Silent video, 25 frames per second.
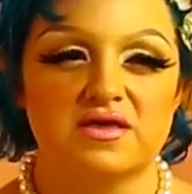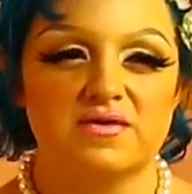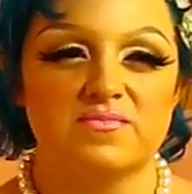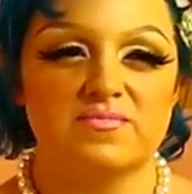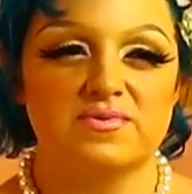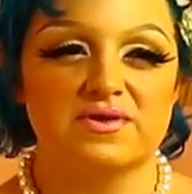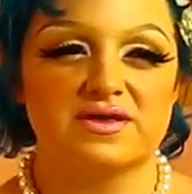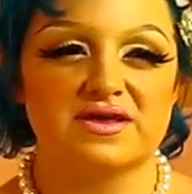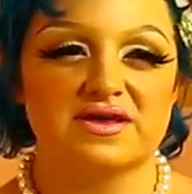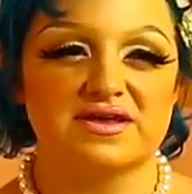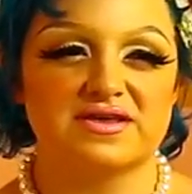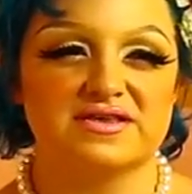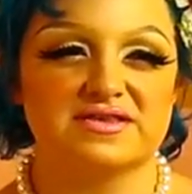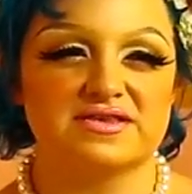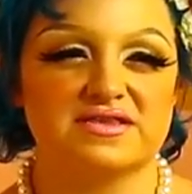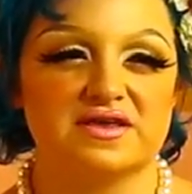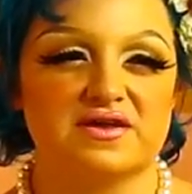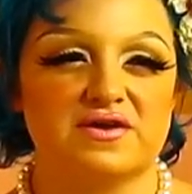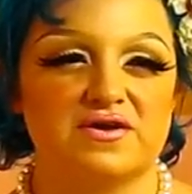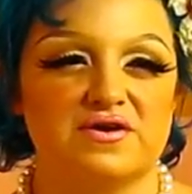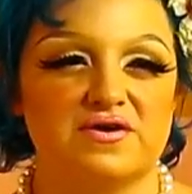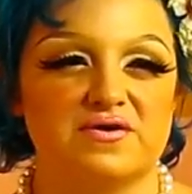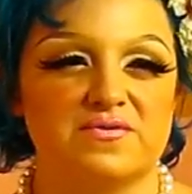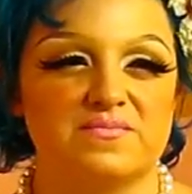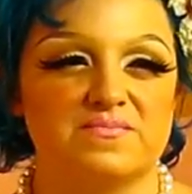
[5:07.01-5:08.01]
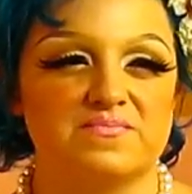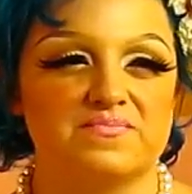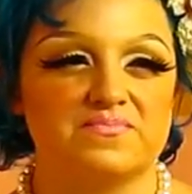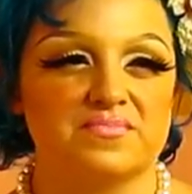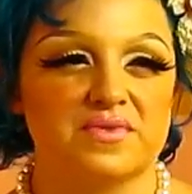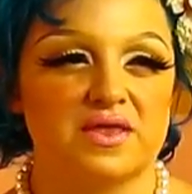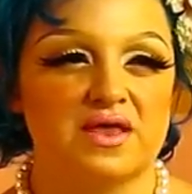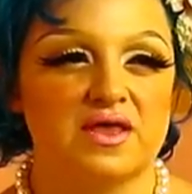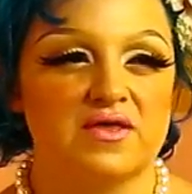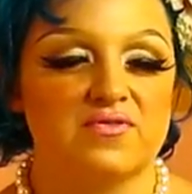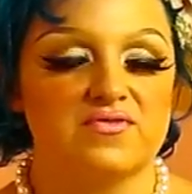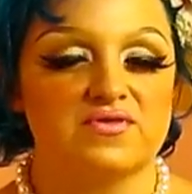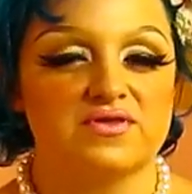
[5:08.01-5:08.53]
because um,
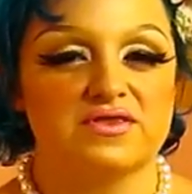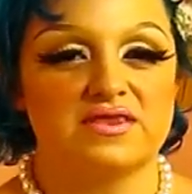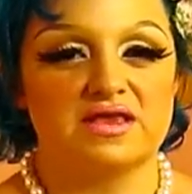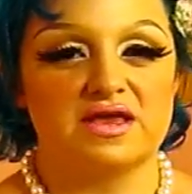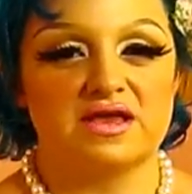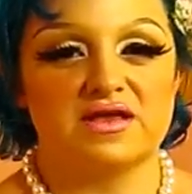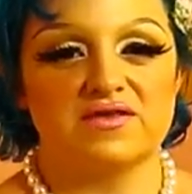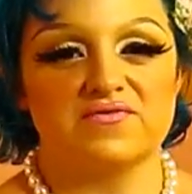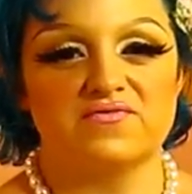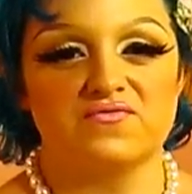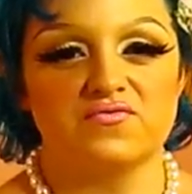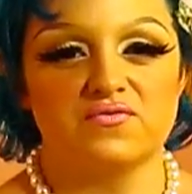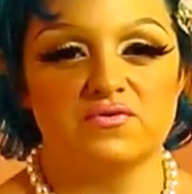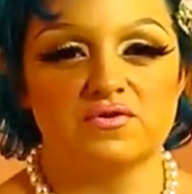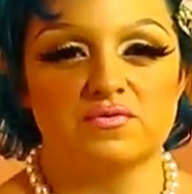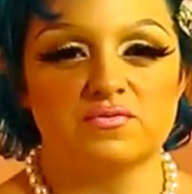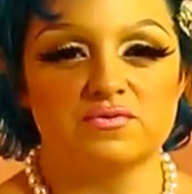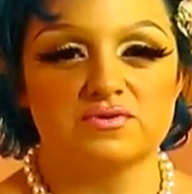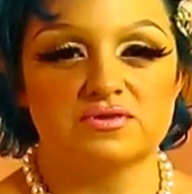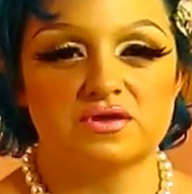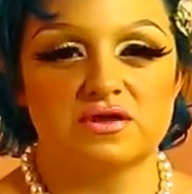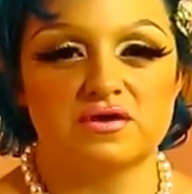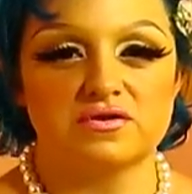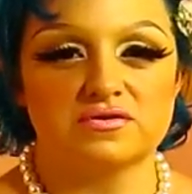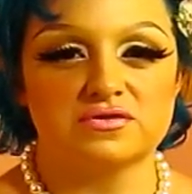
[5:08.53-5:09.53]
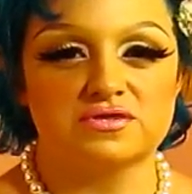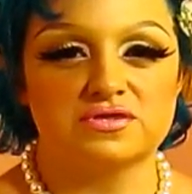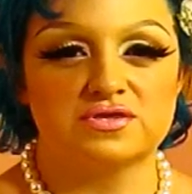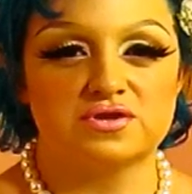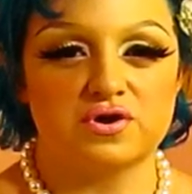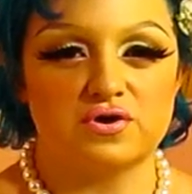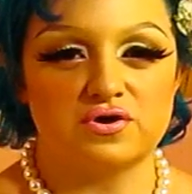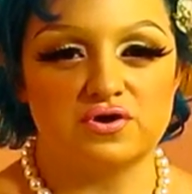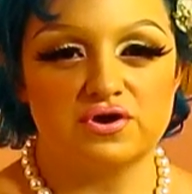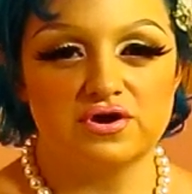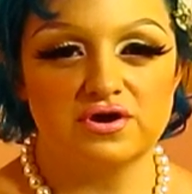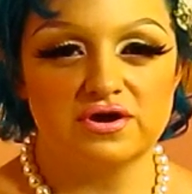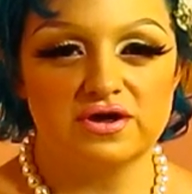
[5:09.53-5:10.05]
the dance floor was all
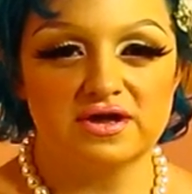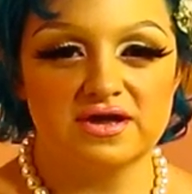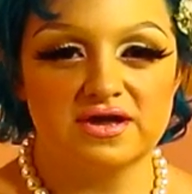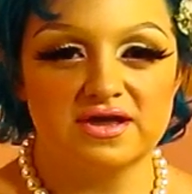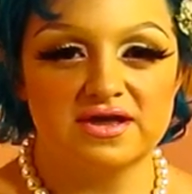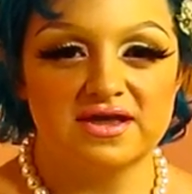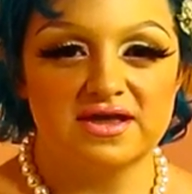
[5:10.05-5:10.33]
dark,